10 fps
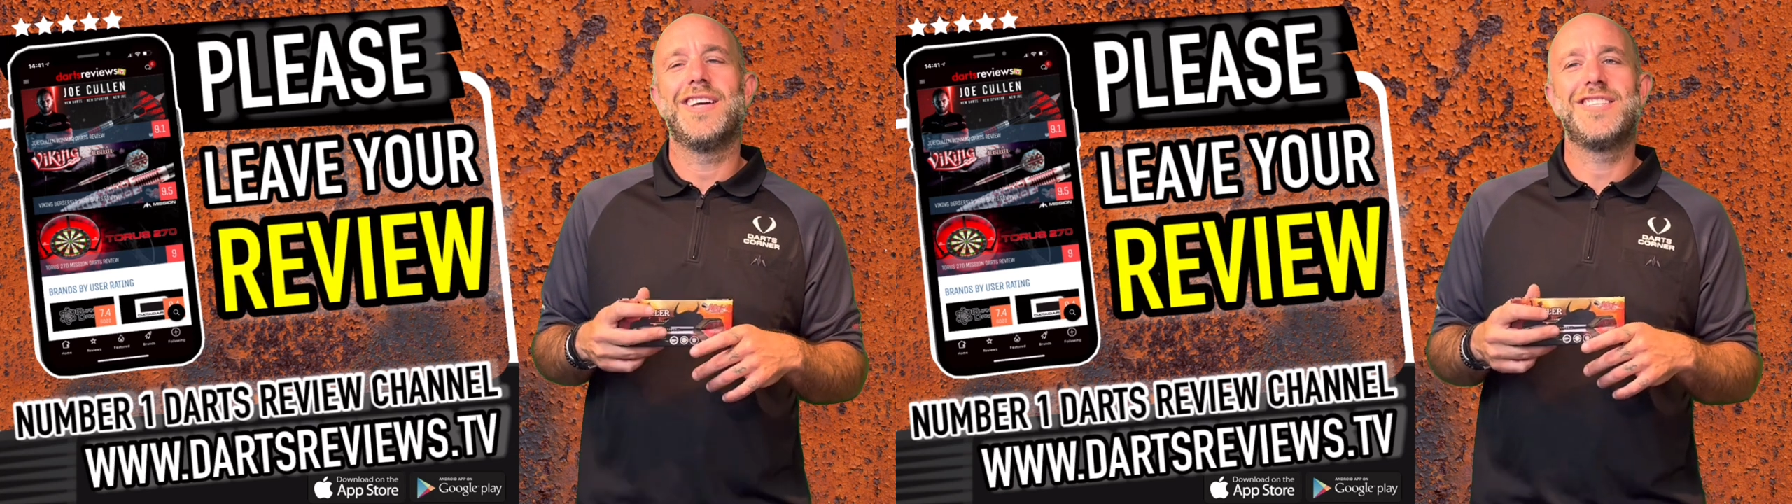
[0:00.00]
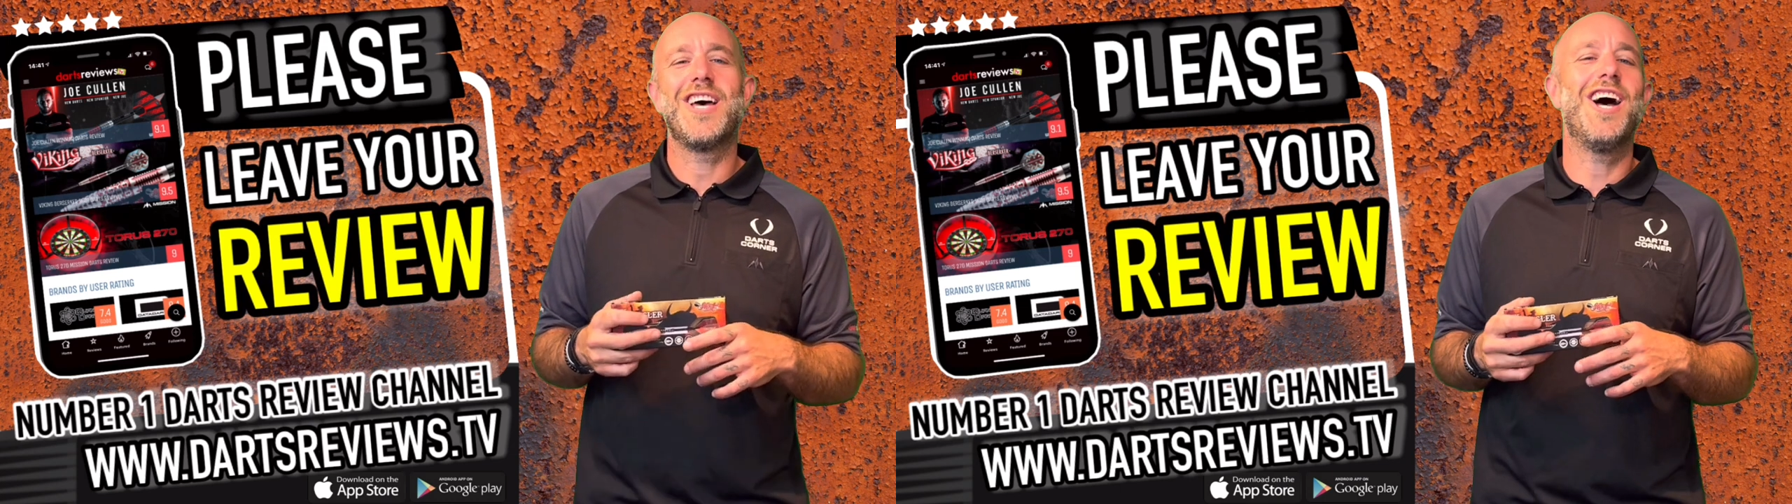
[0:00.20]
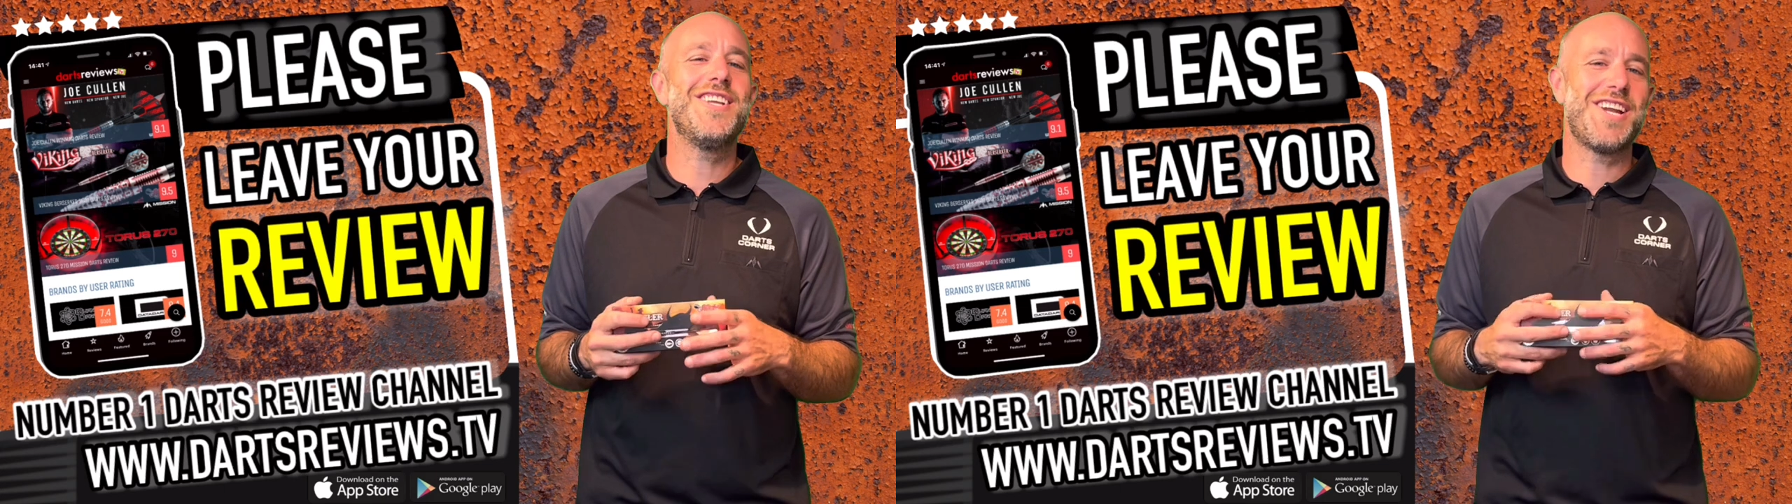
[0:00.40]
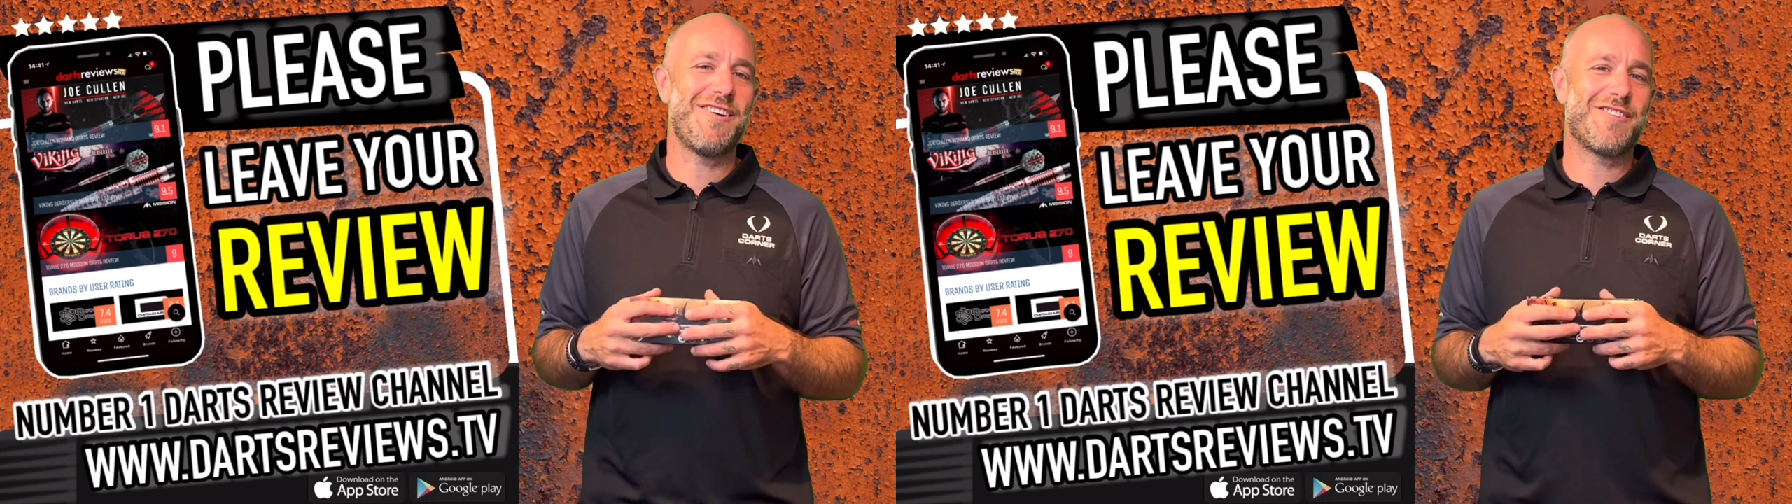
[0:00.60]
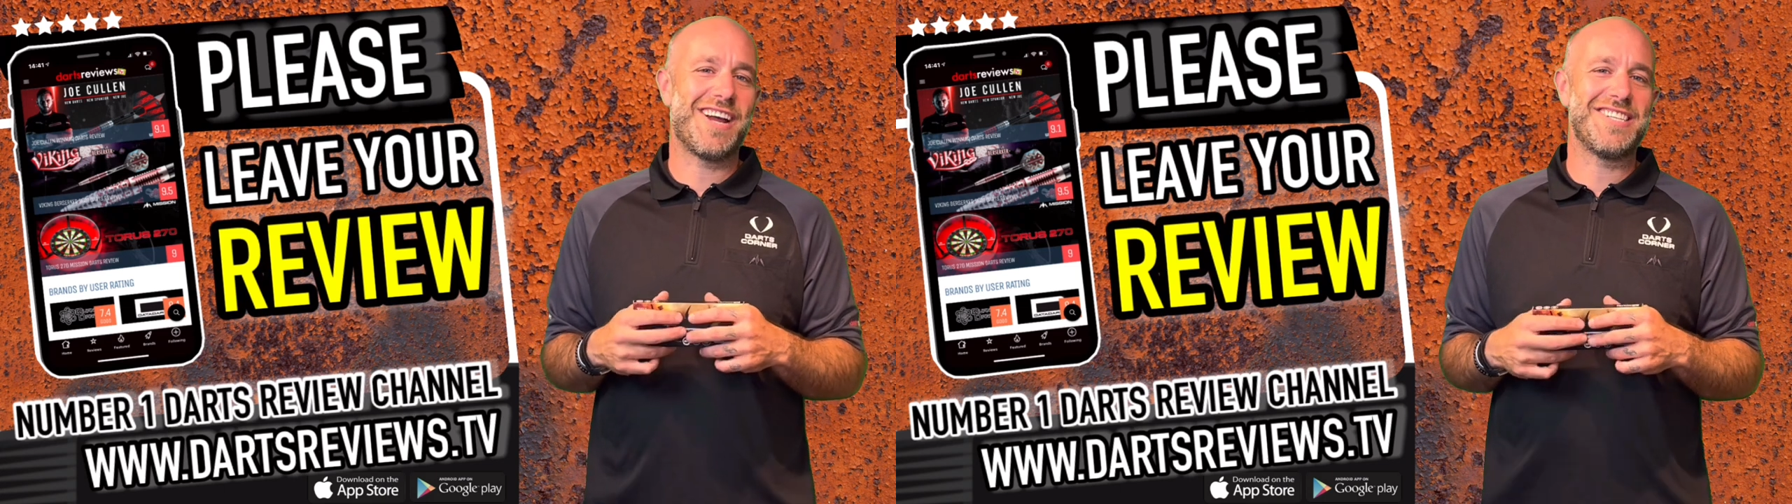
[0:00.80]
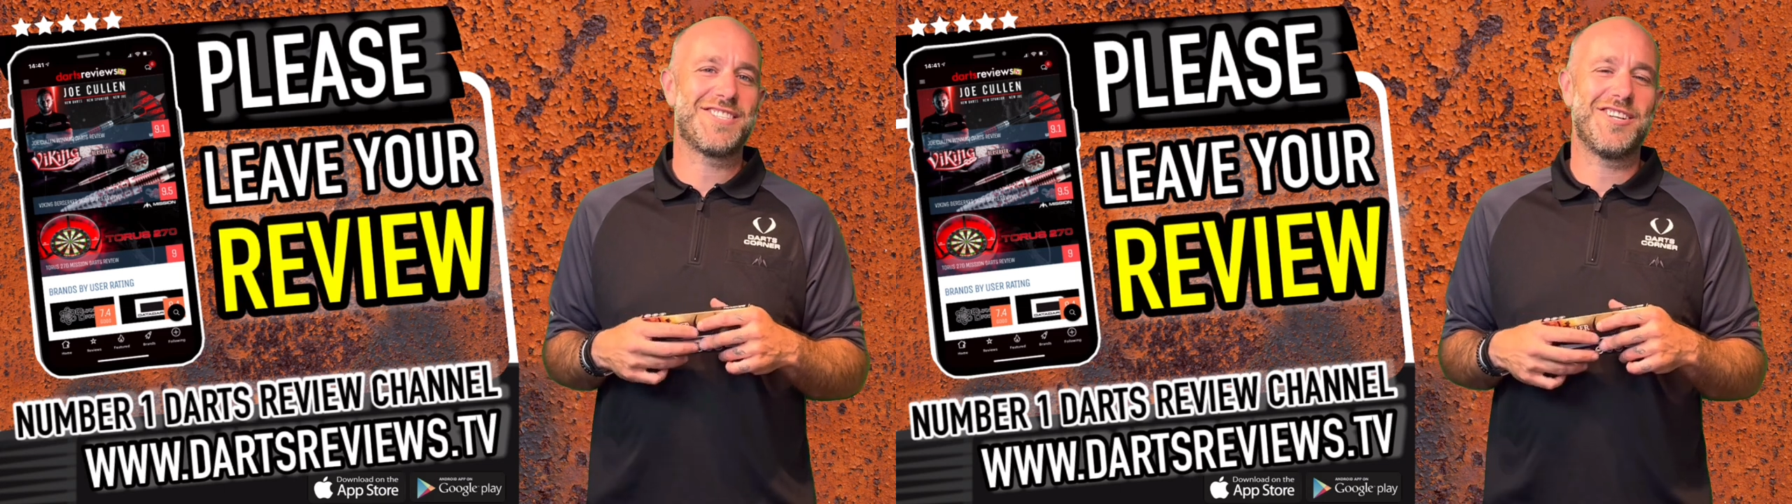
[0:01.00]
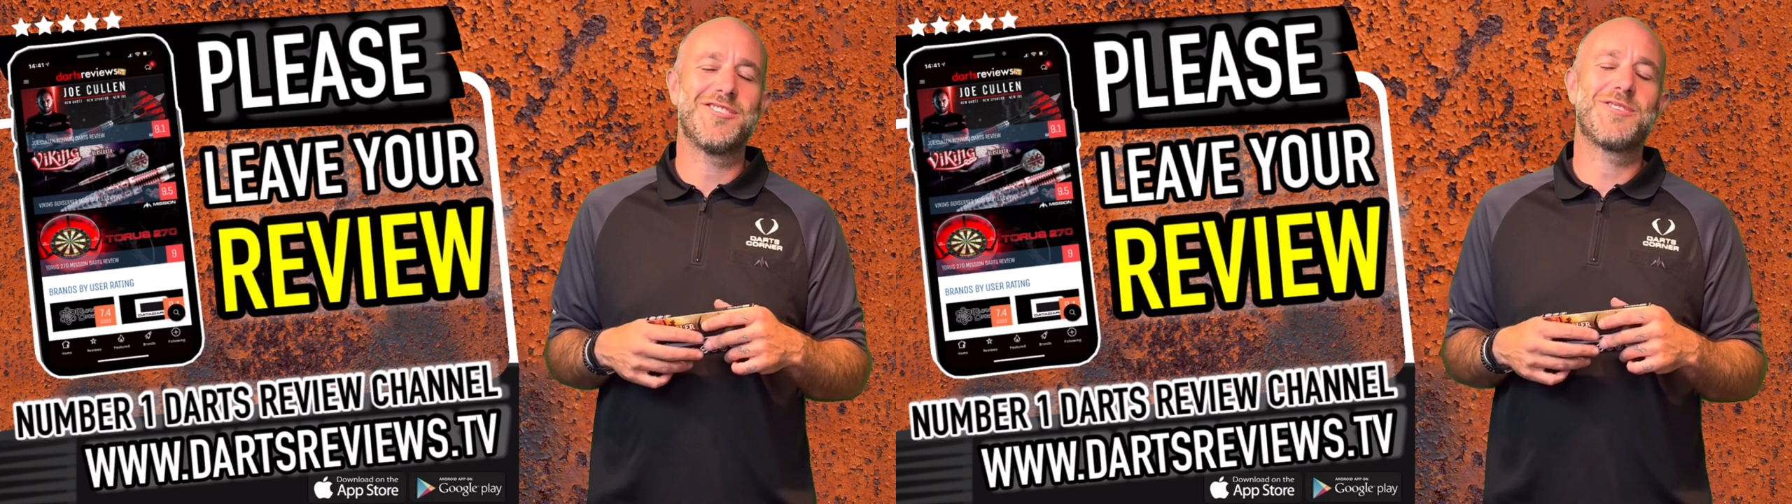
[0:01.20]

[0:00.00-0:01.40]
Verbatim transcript: Turn your notifications on,